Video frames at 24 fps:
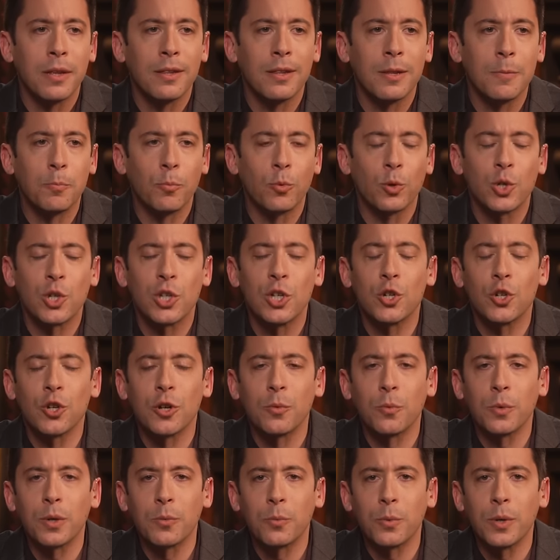the
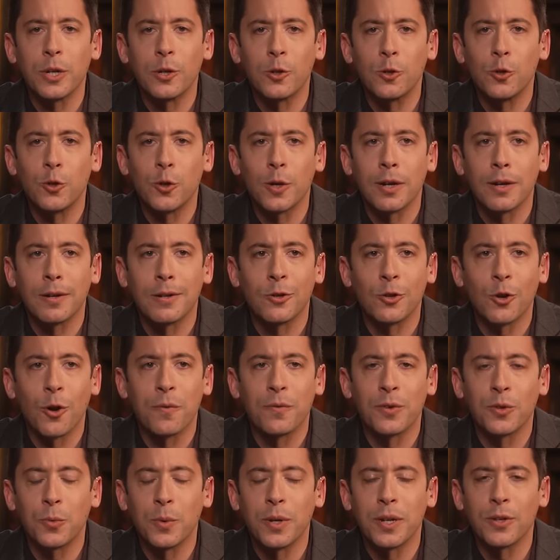precision with which uh,
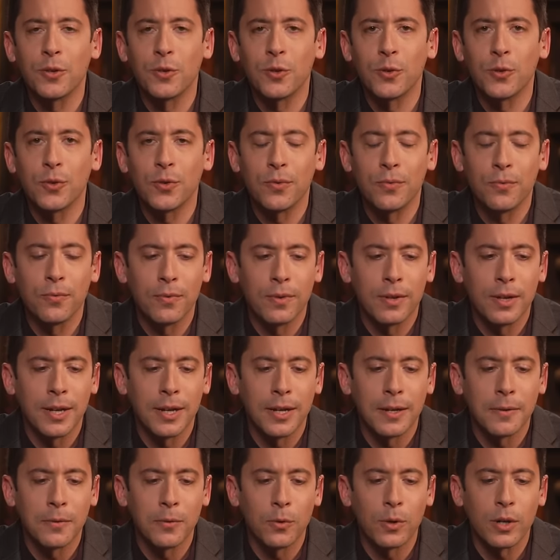Jehovah's Witnesses
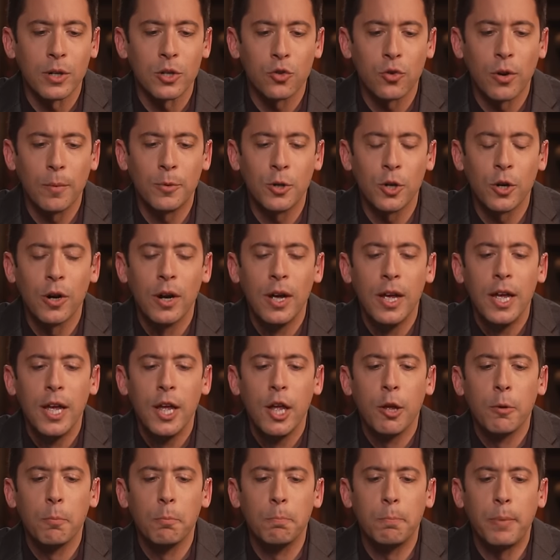uh, look at scripture,
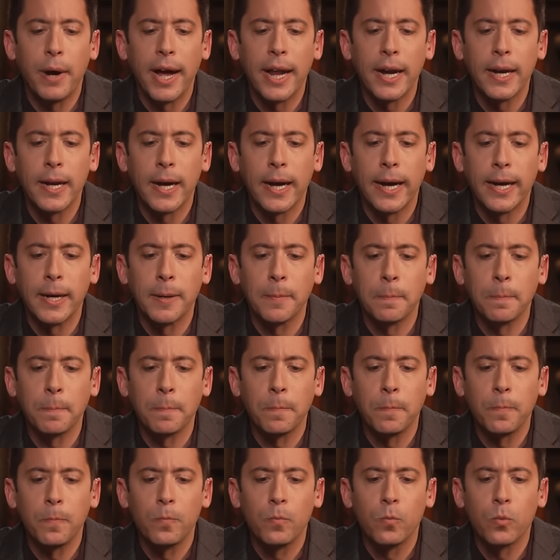but
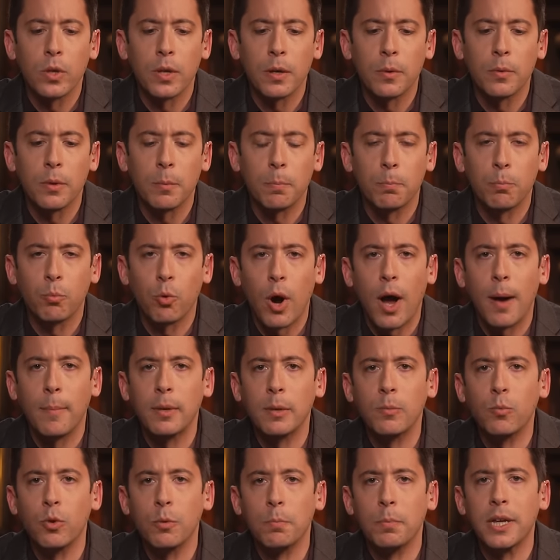um, the, the,
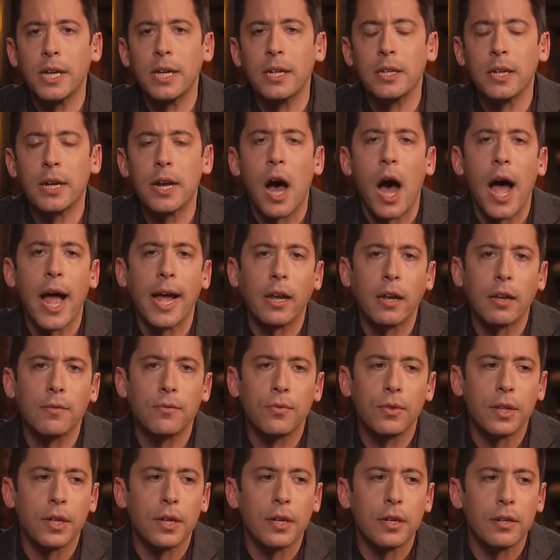problem would be a denial
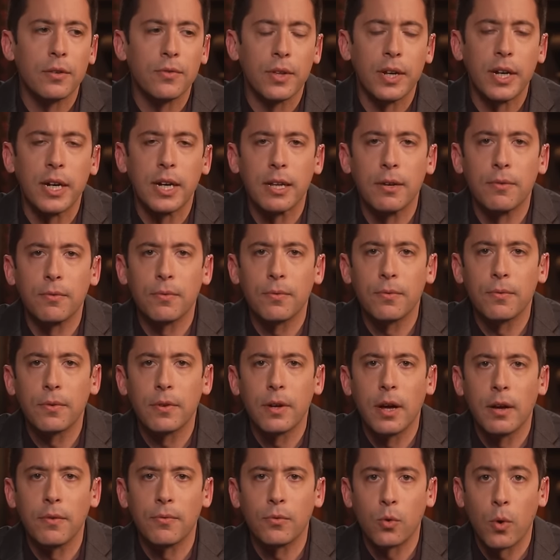of the divinity of,
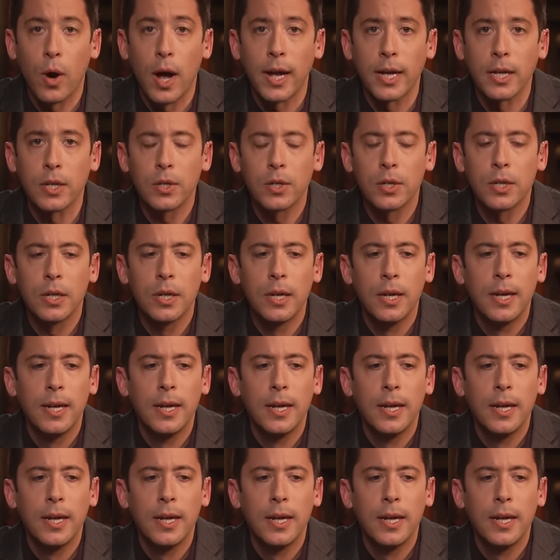of Christ.